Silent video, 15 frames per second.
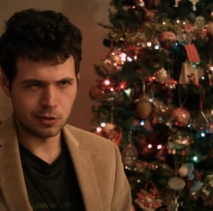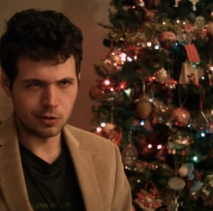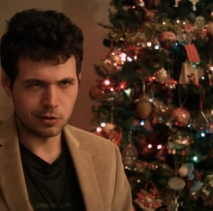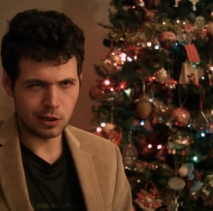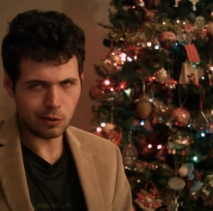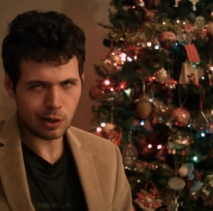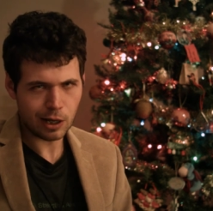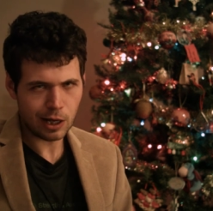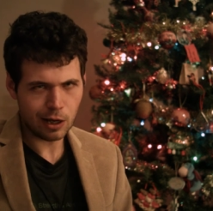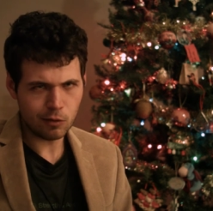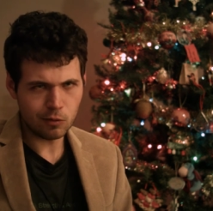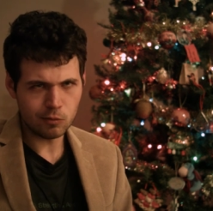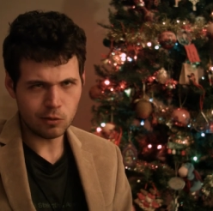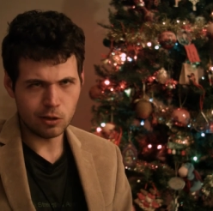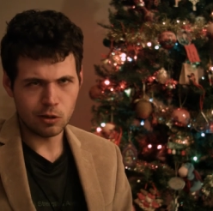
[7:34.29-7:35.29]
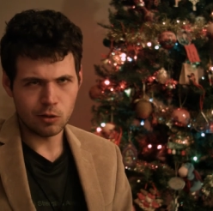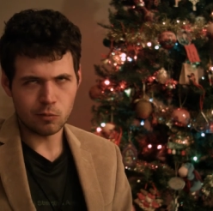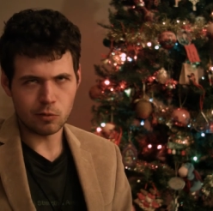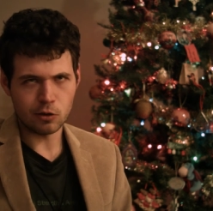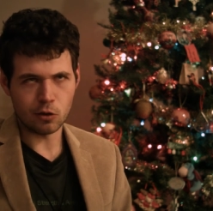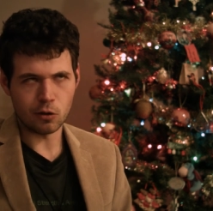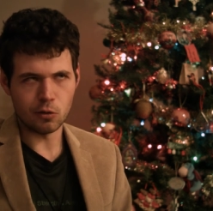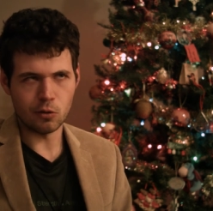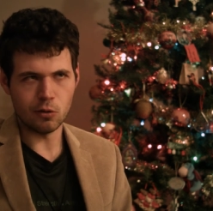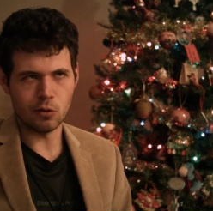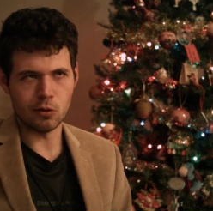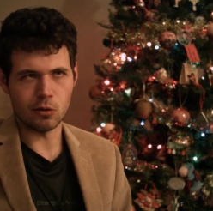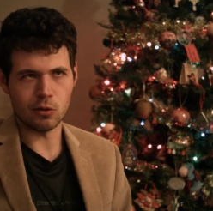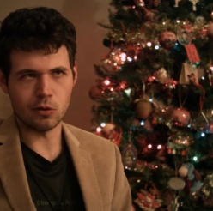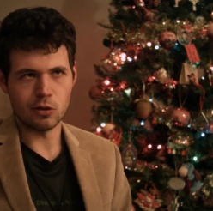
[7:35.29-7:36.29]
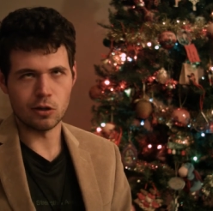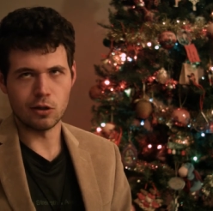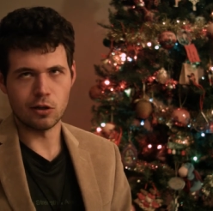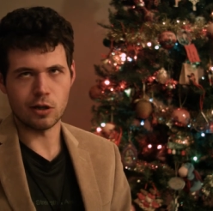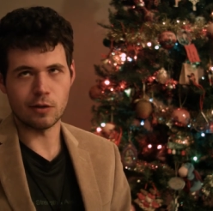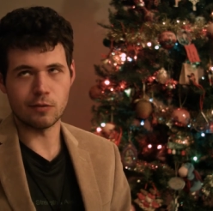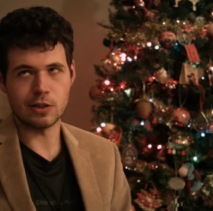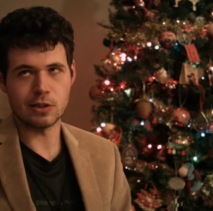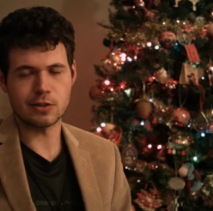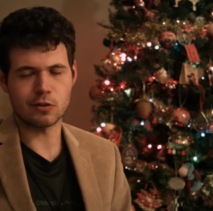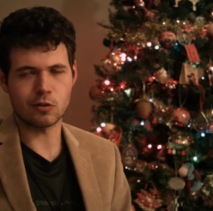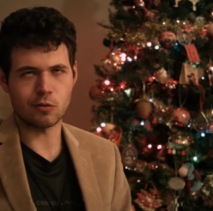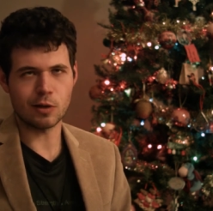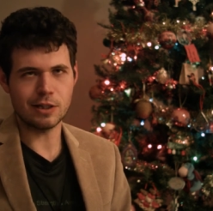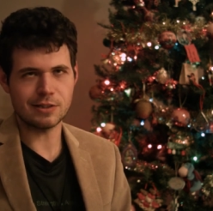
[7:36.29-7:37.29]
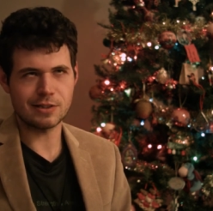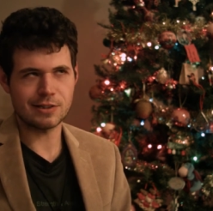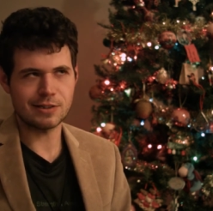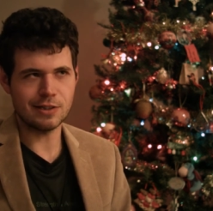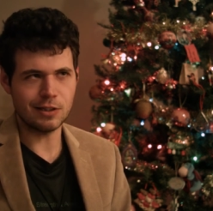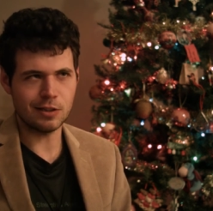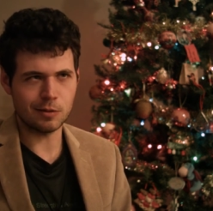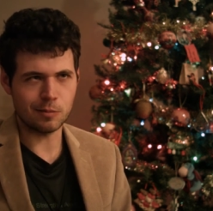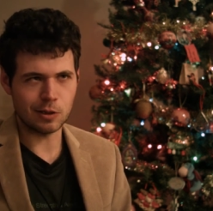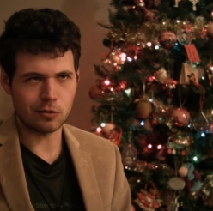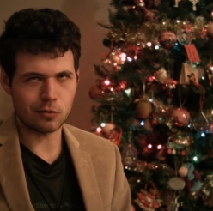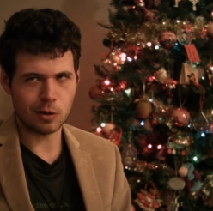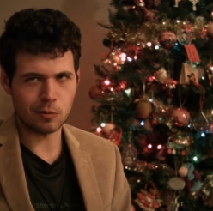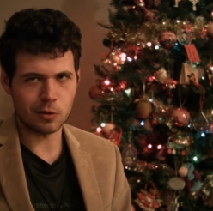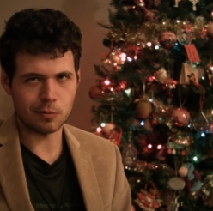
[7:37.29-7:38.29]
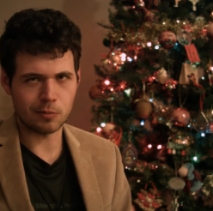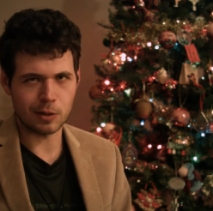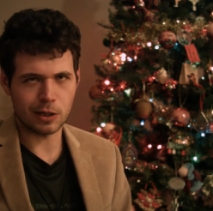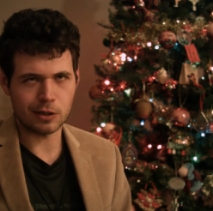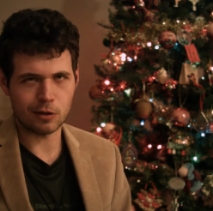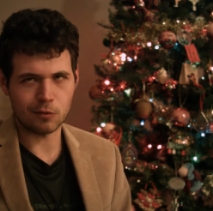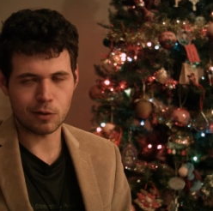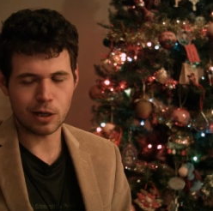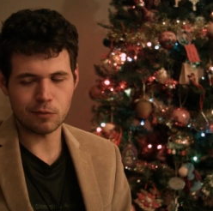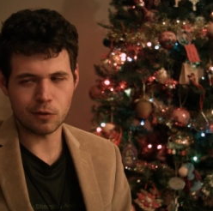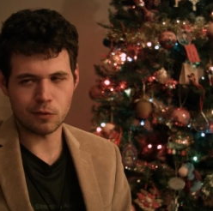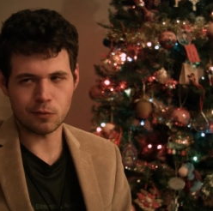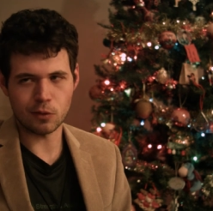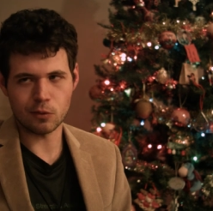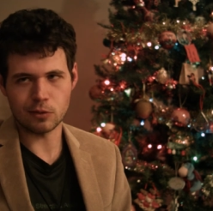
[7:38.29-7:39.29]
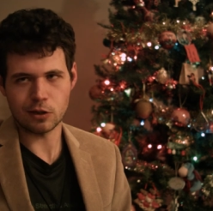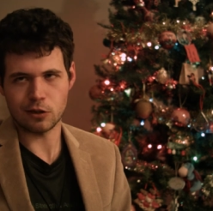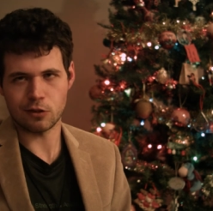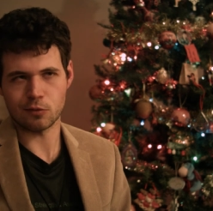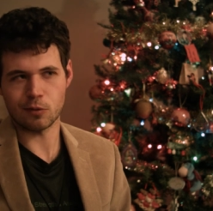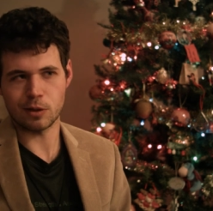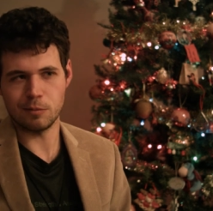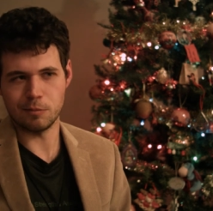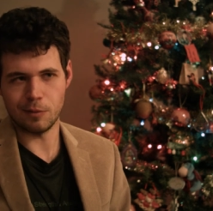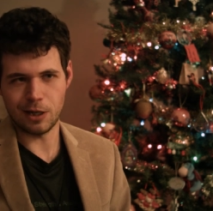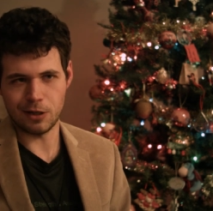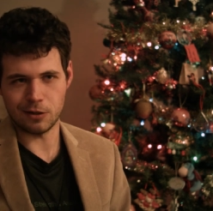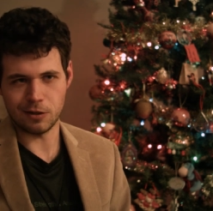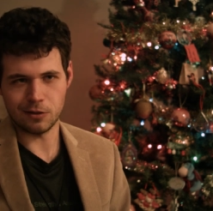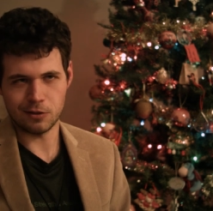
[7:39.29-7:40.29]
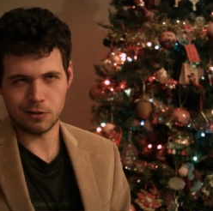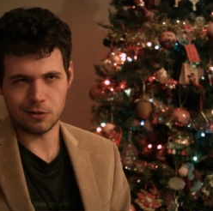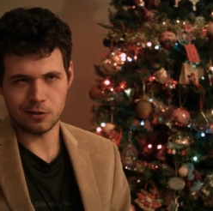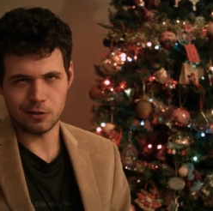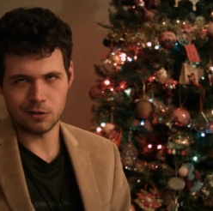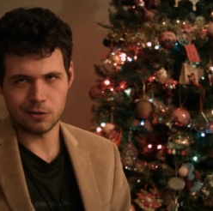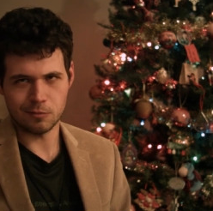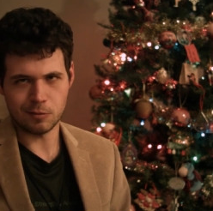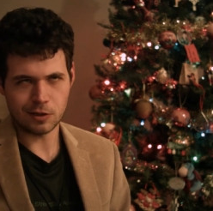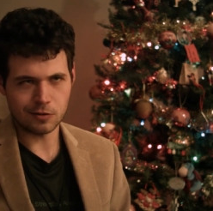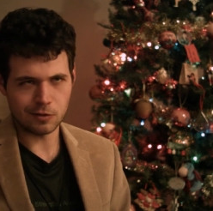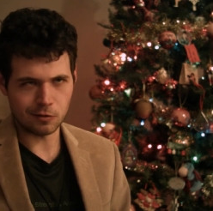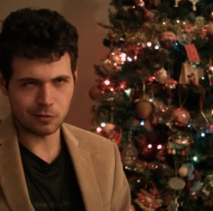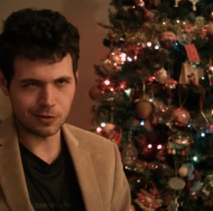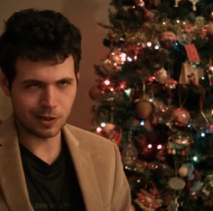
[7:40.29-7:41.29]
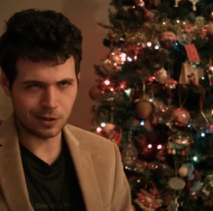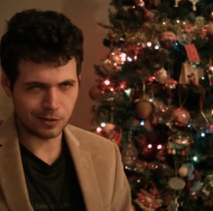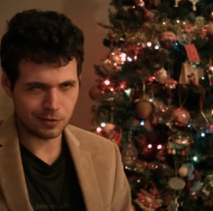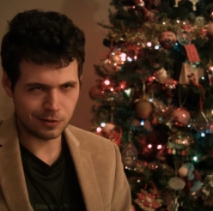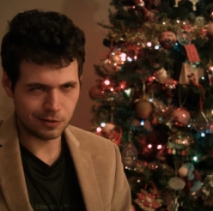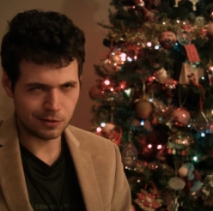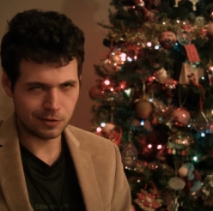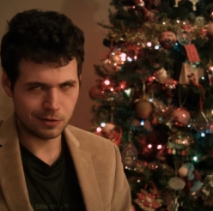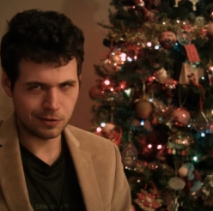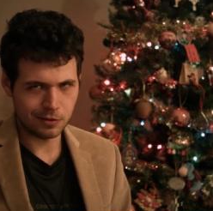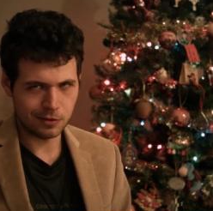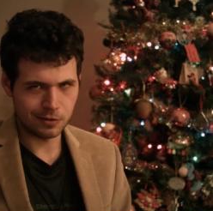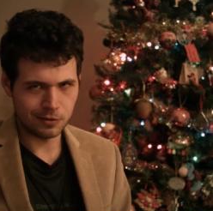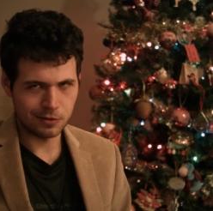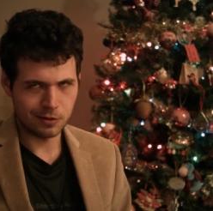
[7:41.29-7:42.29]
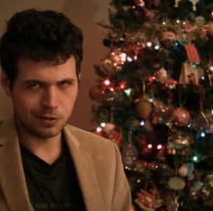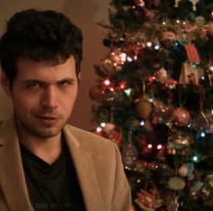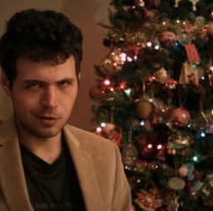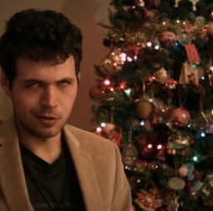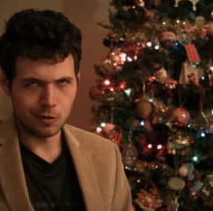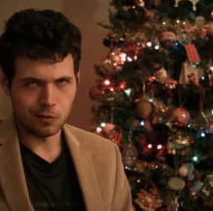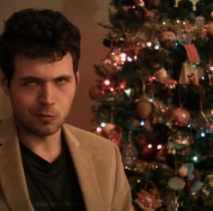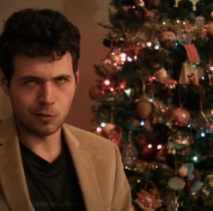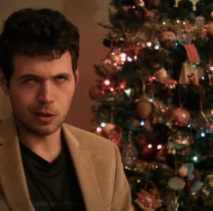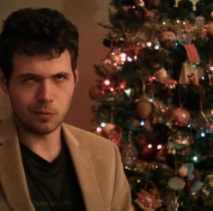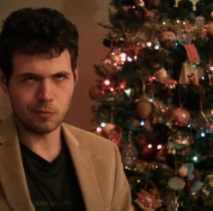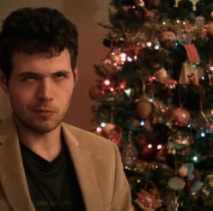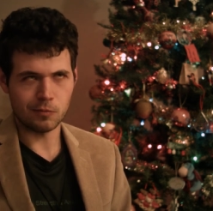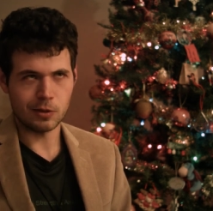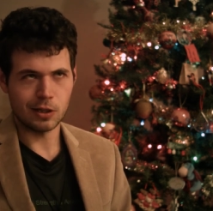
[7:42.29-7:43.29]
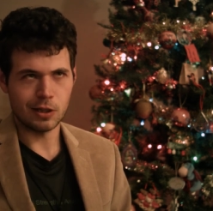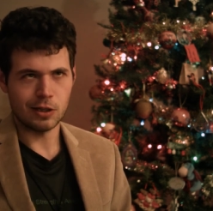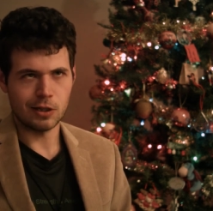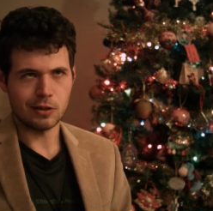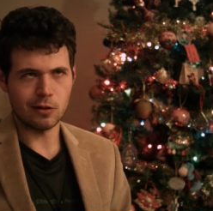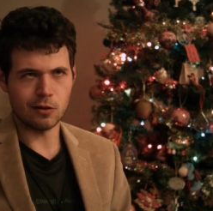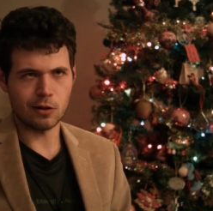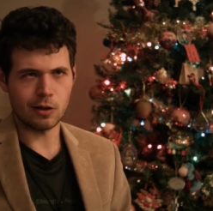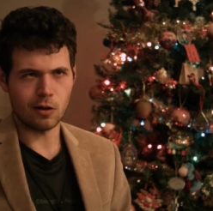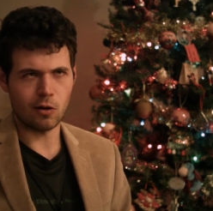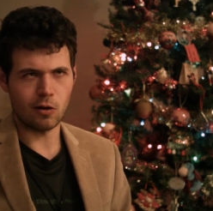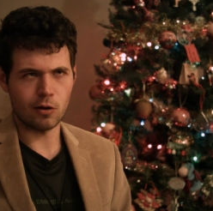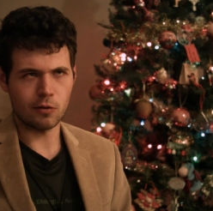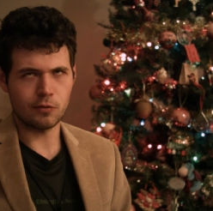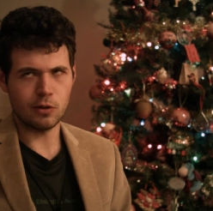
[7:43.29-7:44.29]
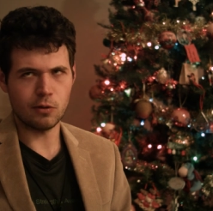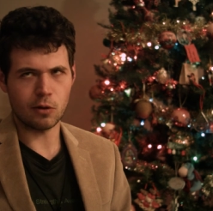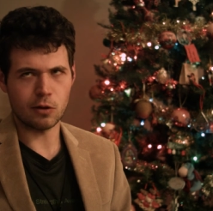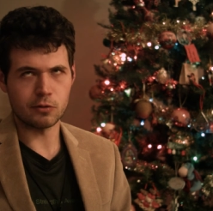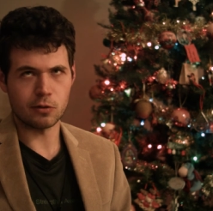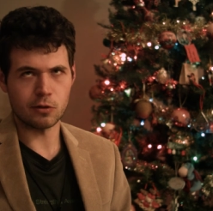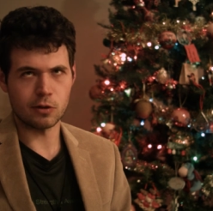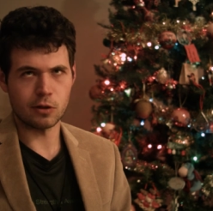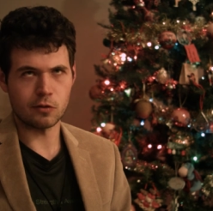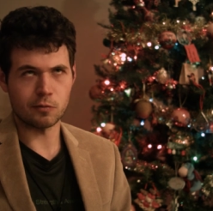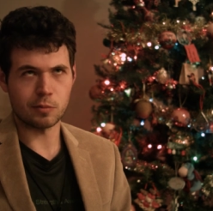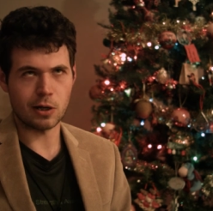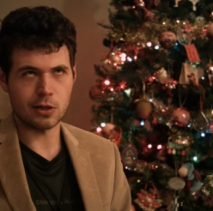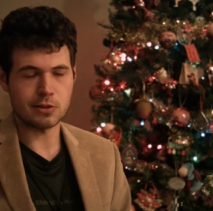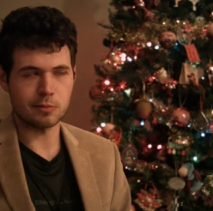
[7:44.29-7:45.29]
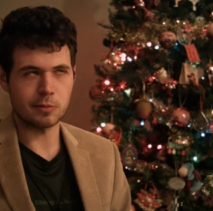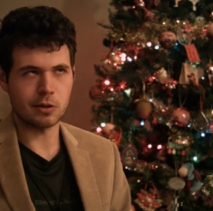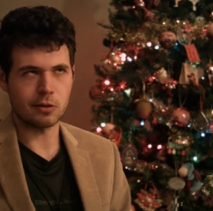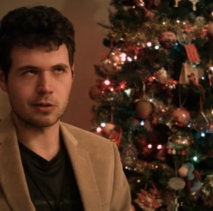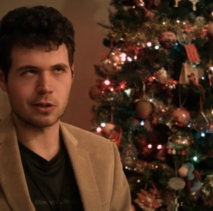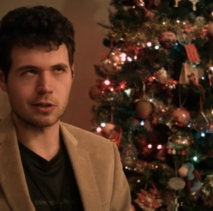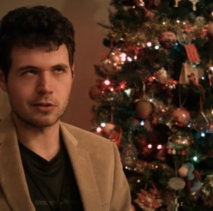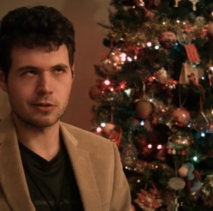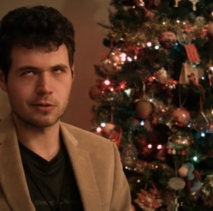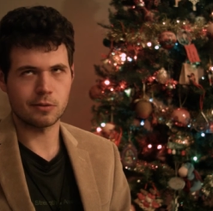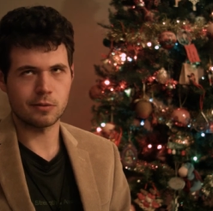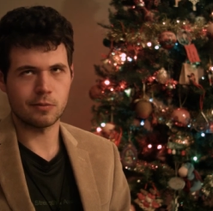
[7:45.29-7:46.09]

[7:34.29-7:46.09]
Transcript: Now, how would the whole of this great city be troubled by the arrival of only three men? Makes no sense. Well, there are a few alternative possibilities.